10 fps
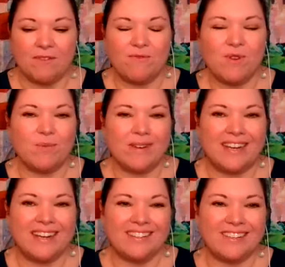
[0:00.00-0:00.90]
Before
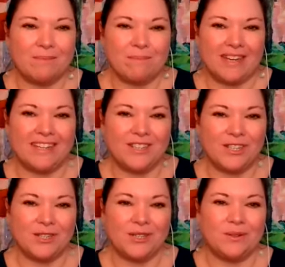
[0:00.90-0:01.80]
we jump
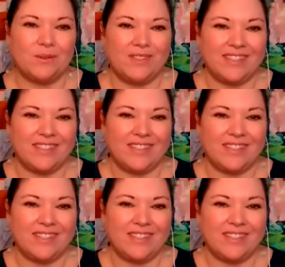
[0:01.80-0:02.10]
into